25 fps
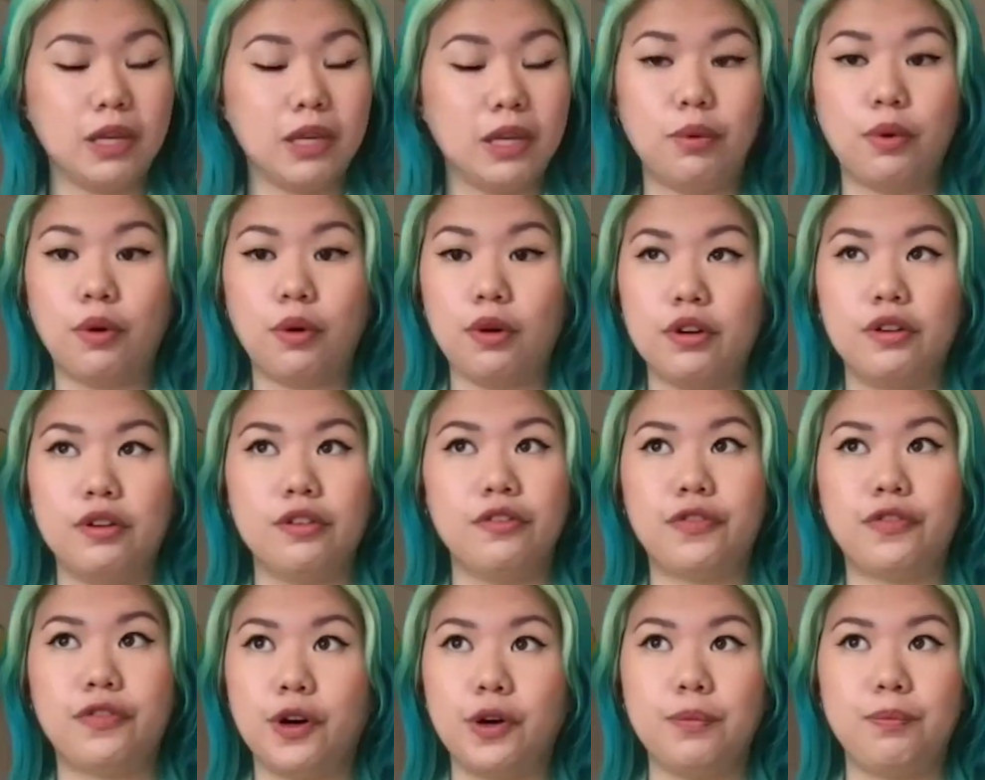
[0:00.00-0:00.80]
important
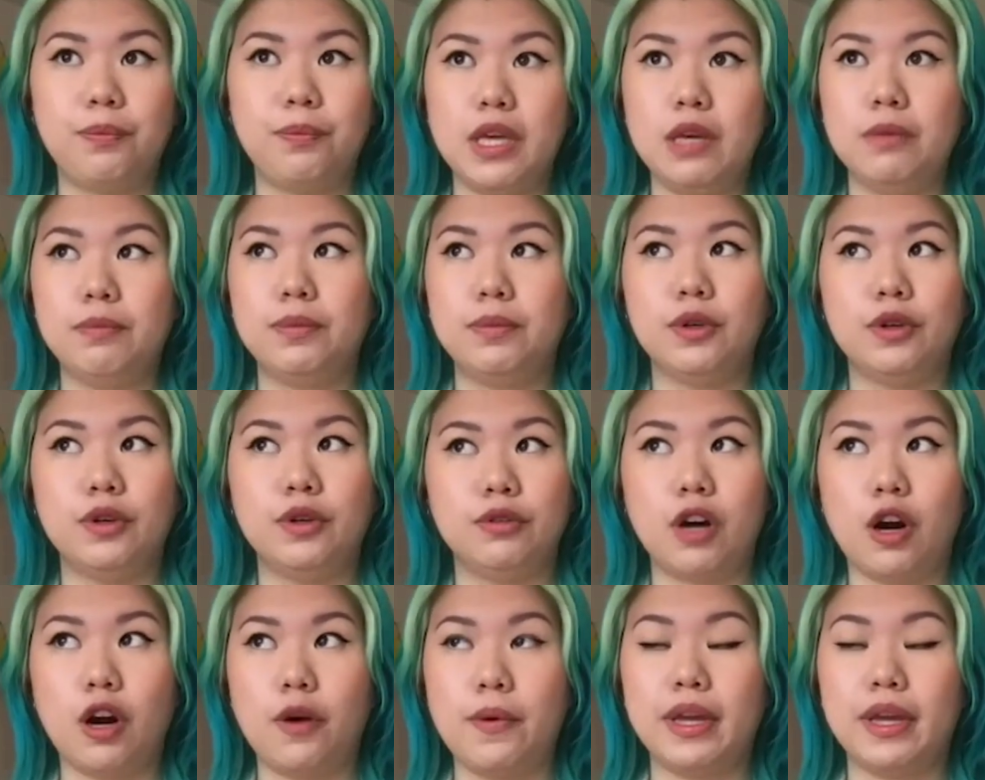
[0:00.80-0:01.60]
for people
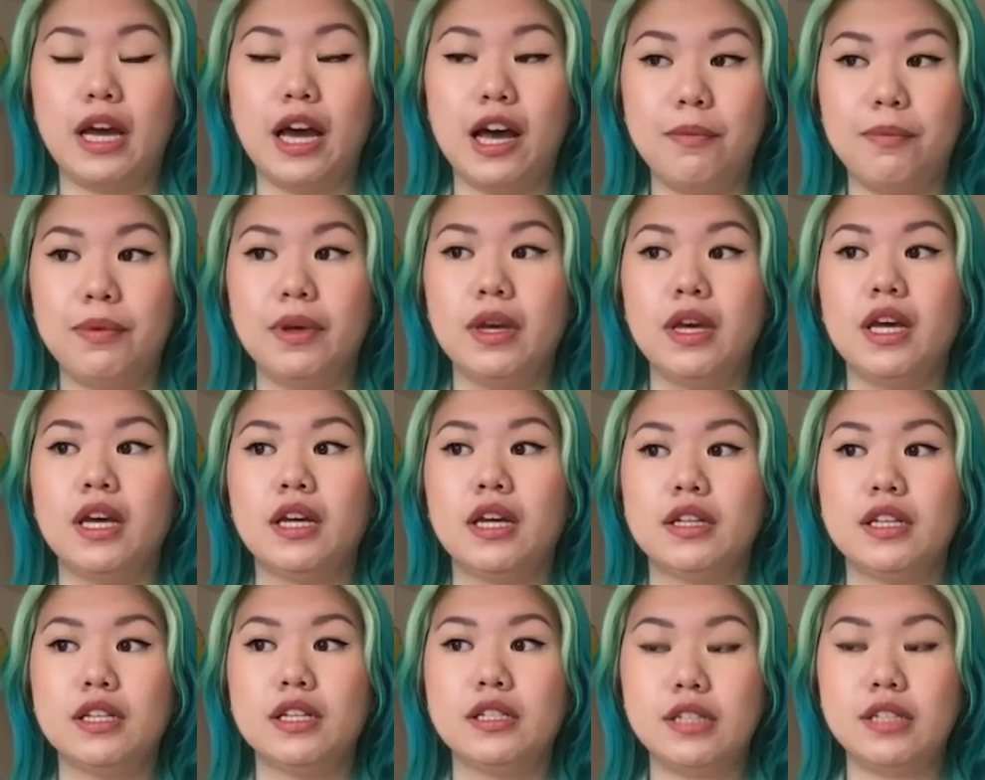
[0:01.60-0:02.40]
growing up
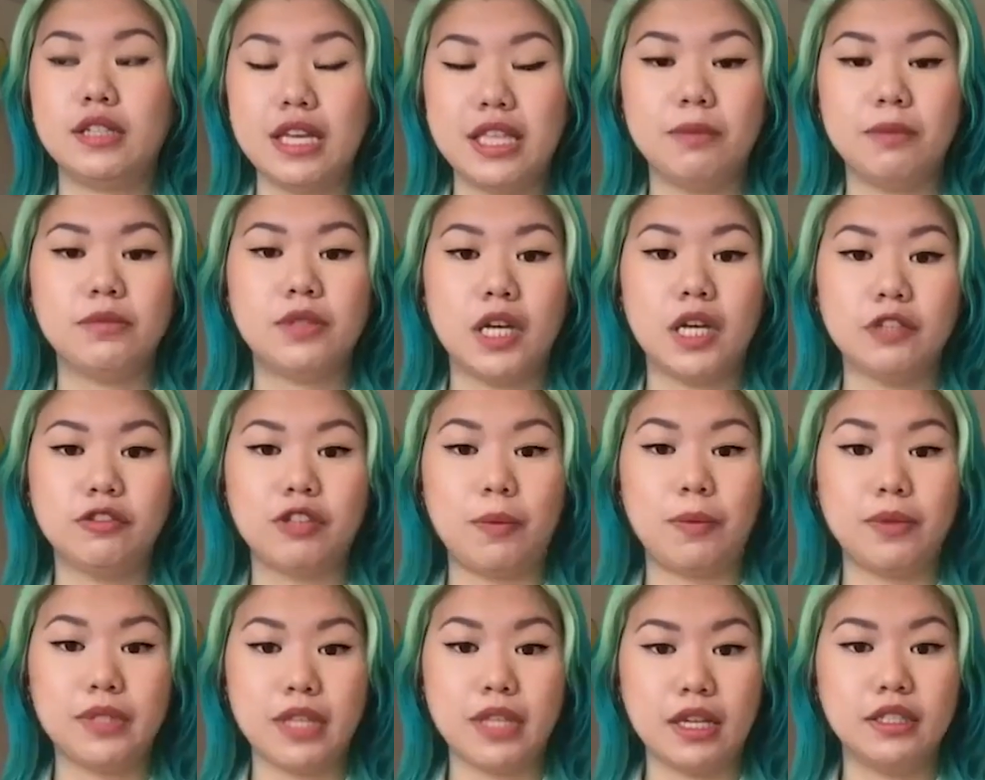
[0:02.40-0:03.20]
to see themselves
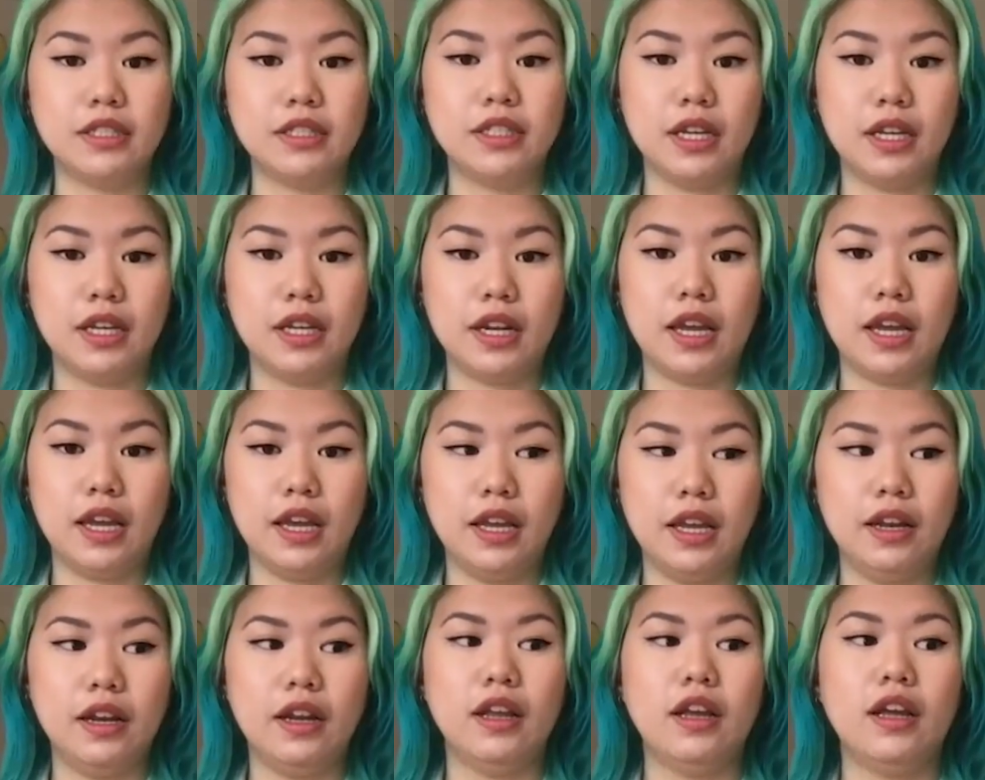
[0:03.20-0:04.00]
represented
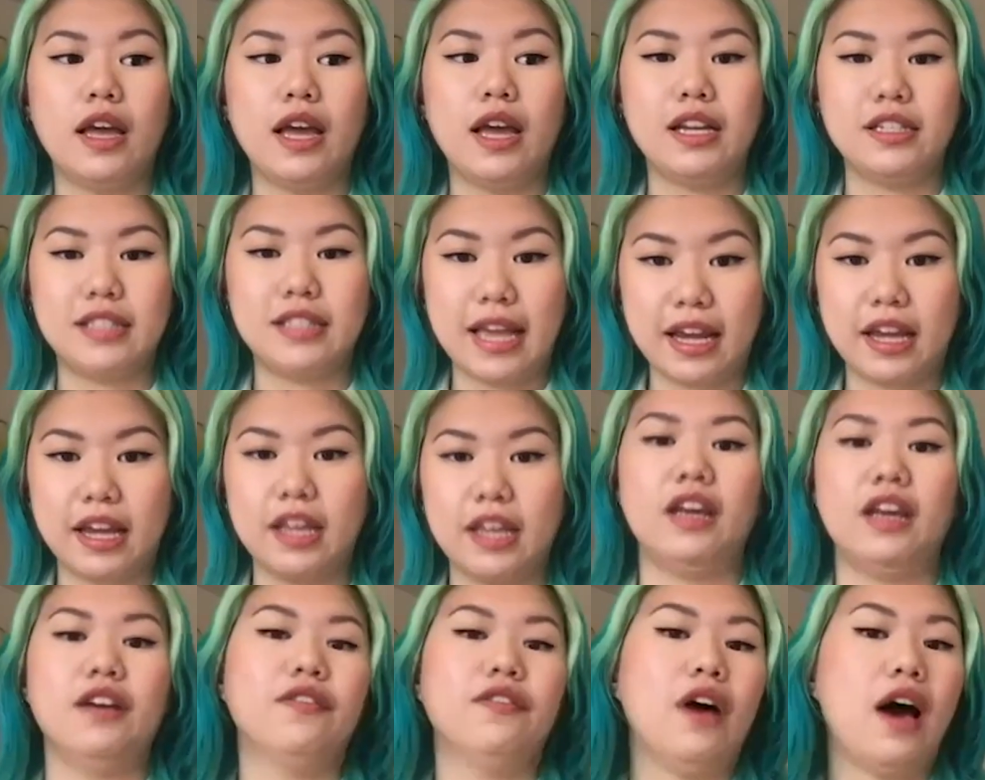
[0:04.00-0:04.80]
in
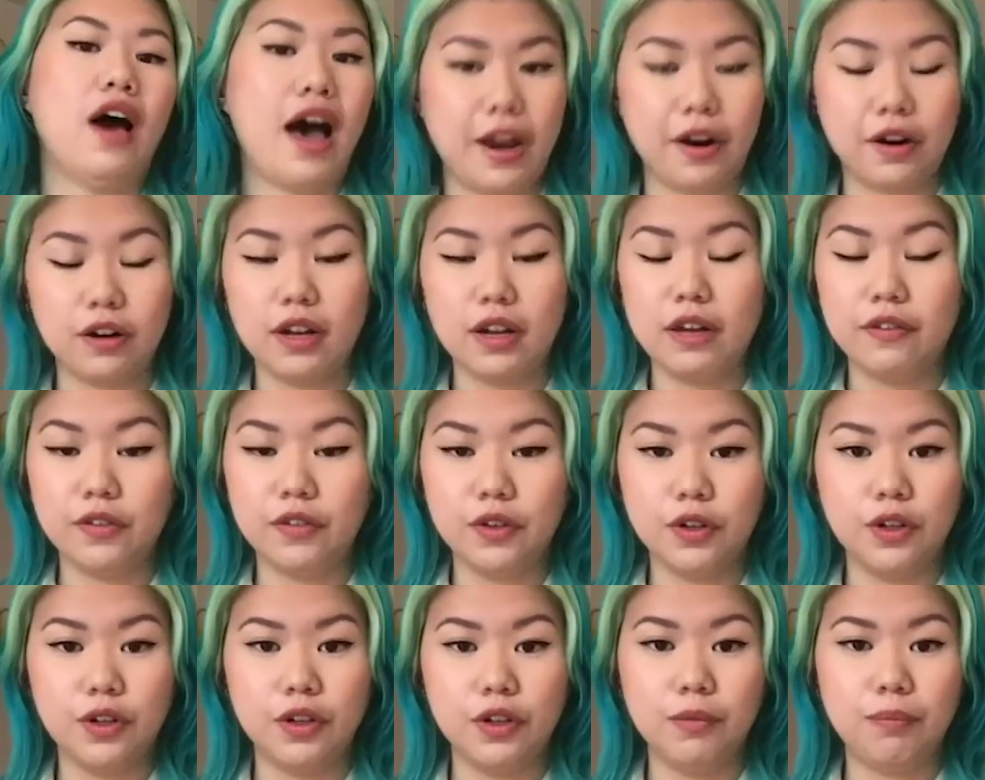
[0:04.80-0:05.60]
executive, higher
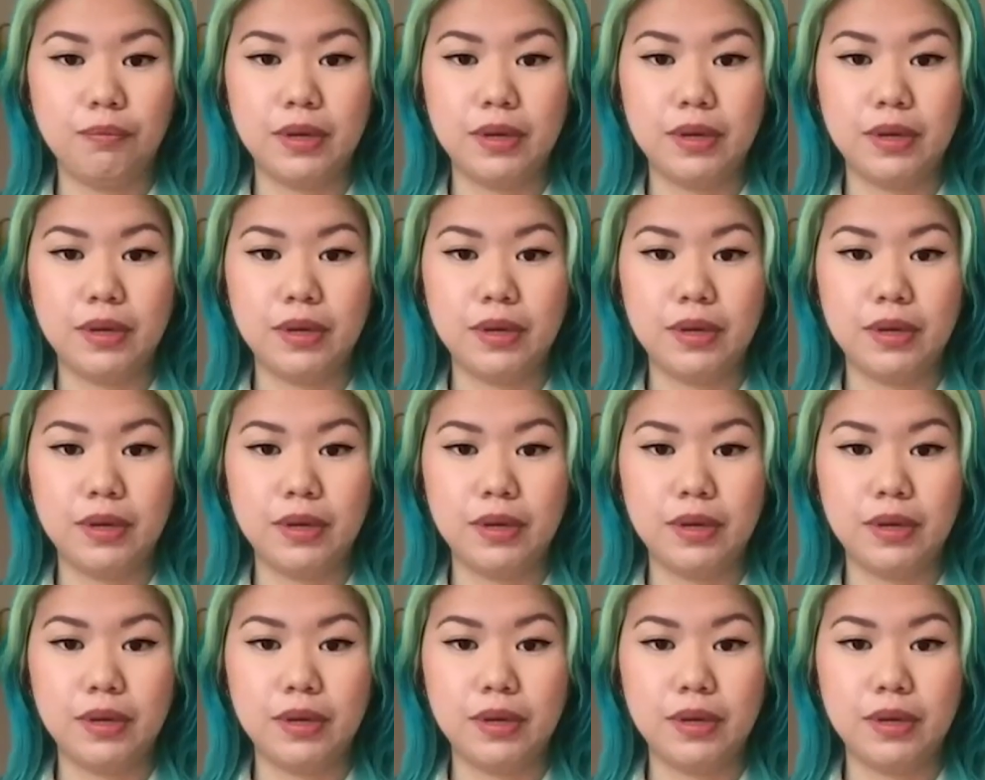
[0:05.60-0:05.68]
level